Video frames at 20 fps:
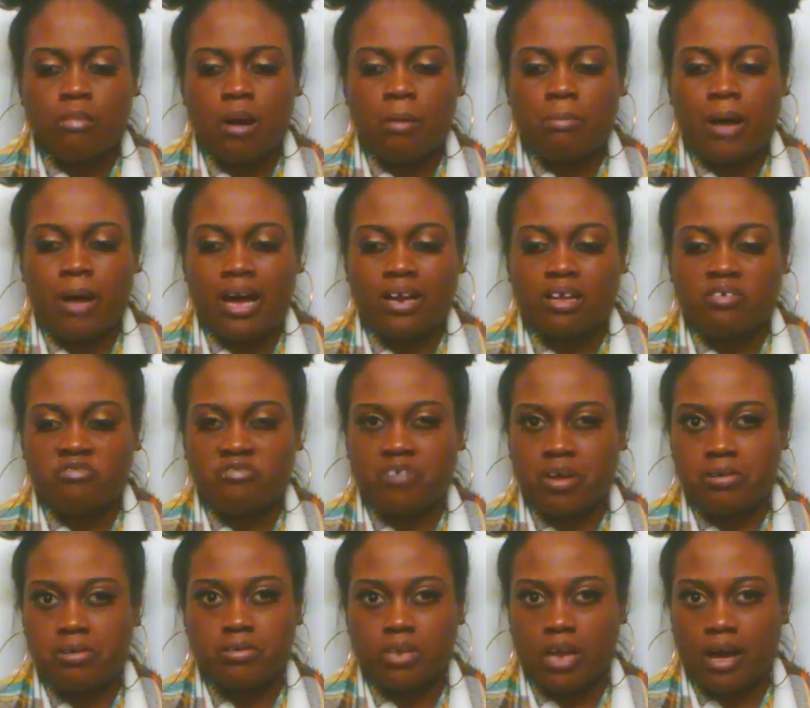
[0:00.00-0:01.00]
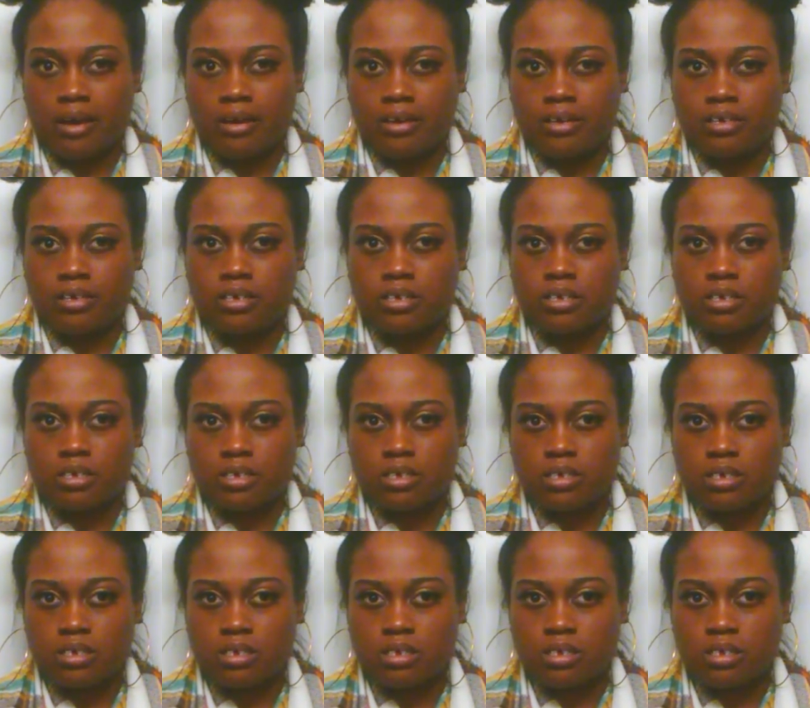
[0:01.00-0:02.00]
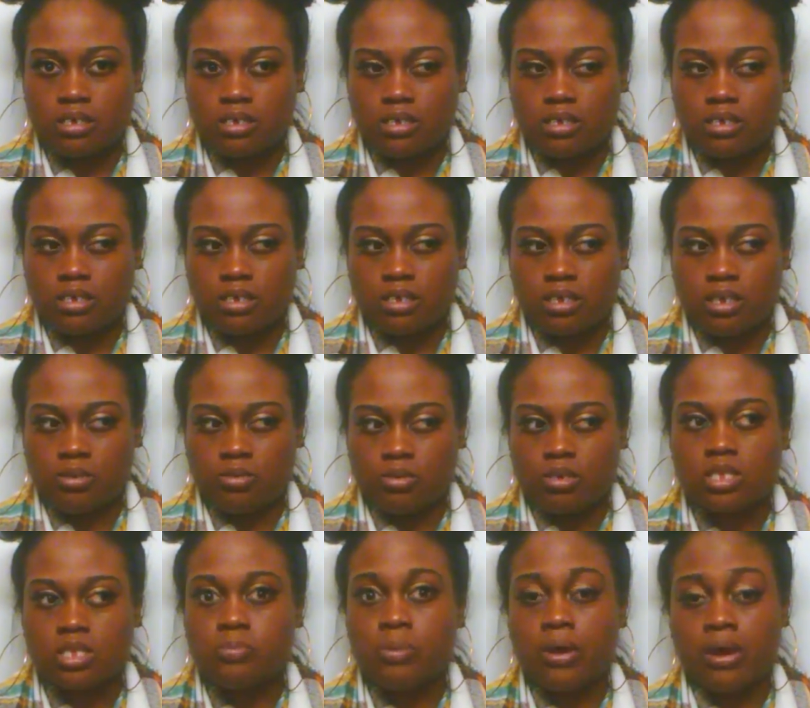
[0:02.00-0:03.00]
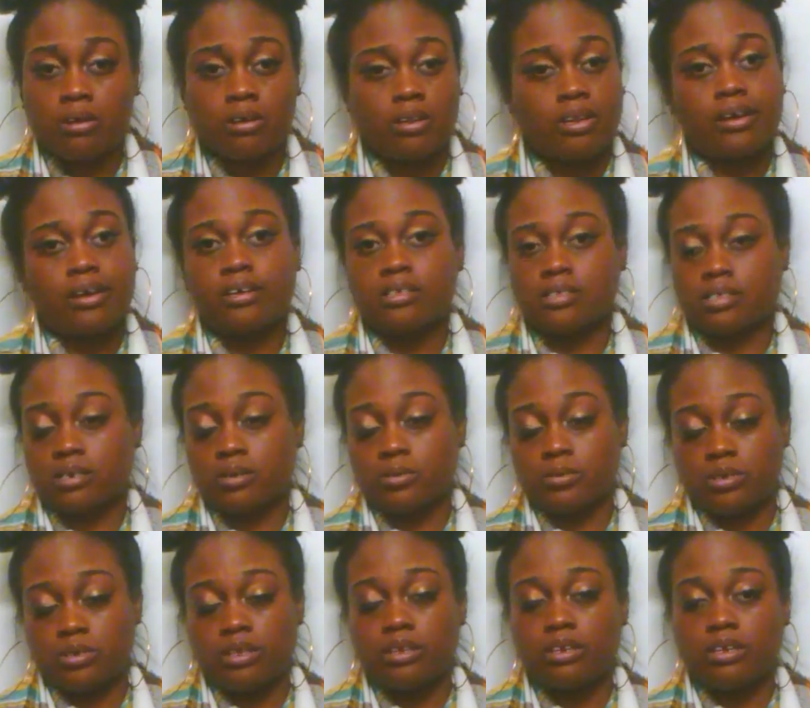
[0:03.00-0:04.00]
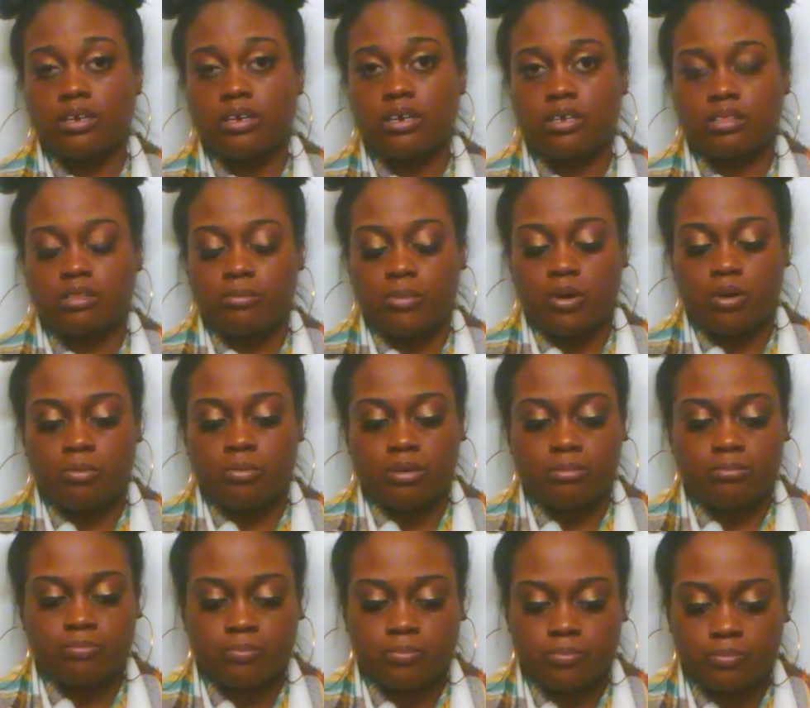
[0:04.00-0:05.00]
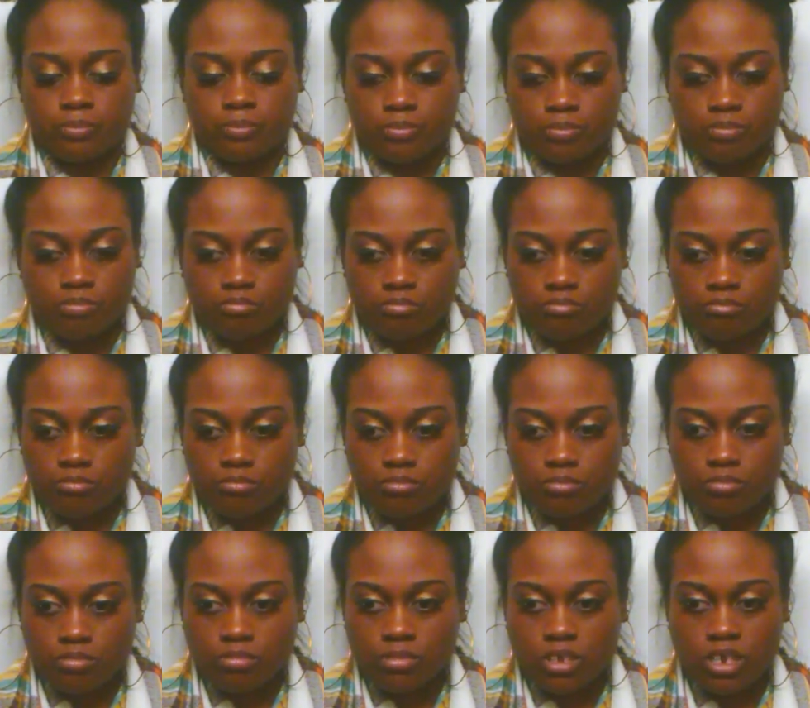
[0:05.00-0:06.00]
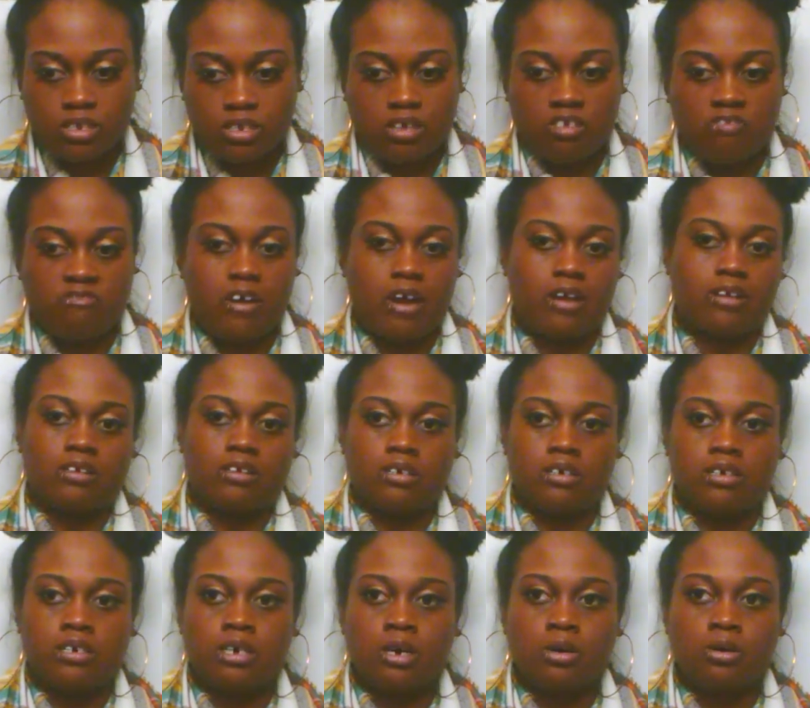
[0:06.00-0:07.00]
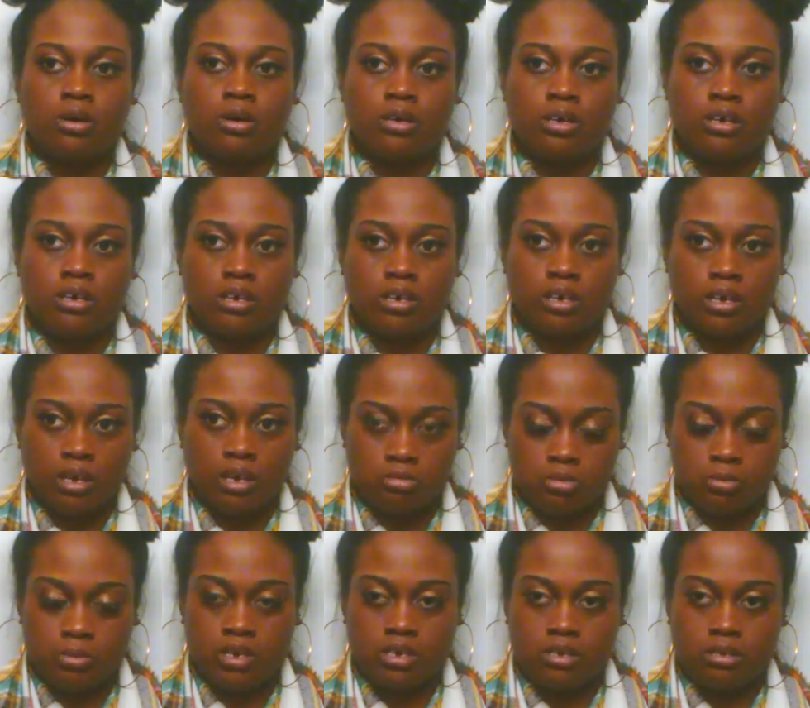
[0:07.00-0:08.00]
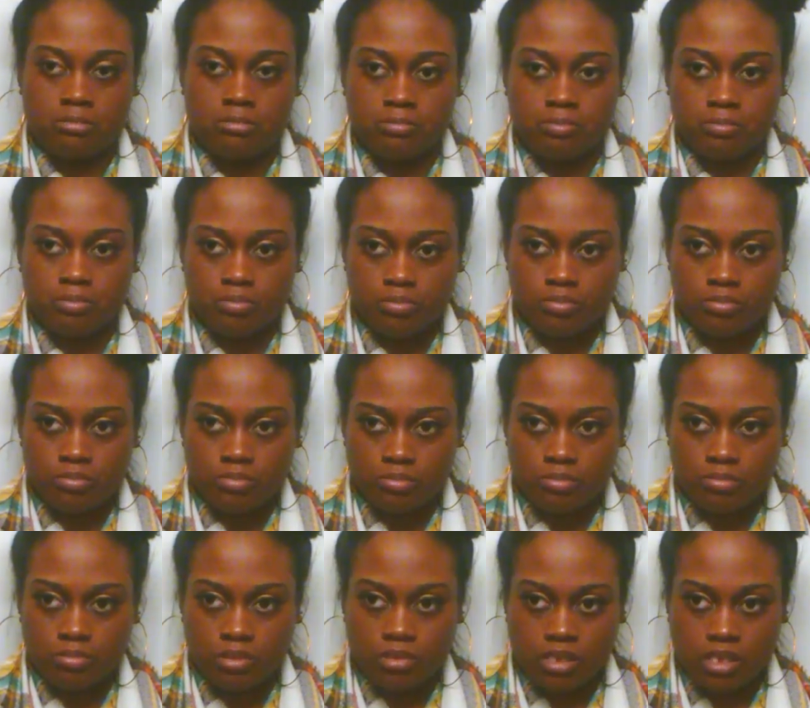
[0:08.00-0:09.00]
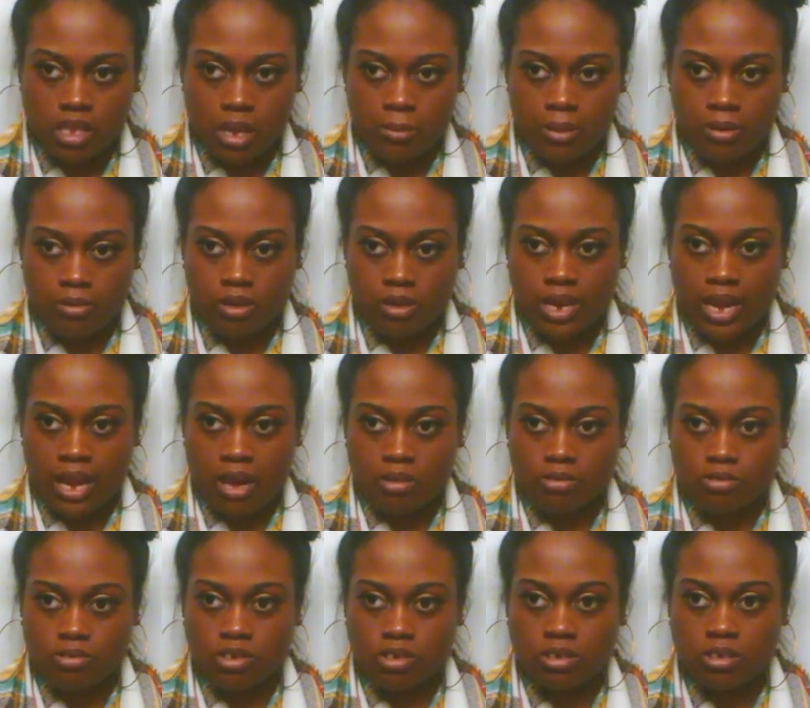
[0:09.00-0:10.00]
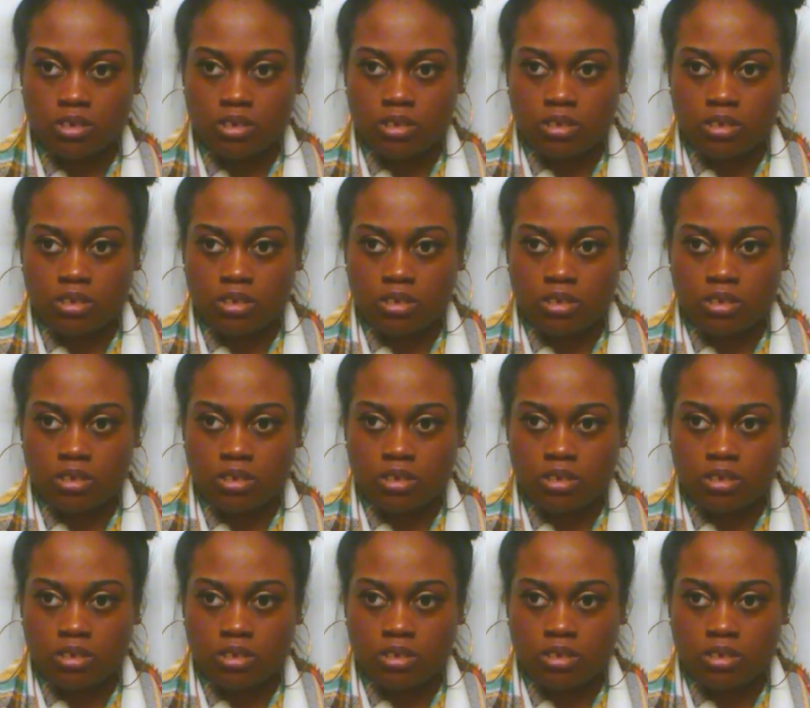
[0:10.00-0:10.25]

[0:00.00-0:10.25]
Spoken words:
My body felt like it was paralyzed. It really did at the moment. And so finally he helped me up. He sat me on the couch.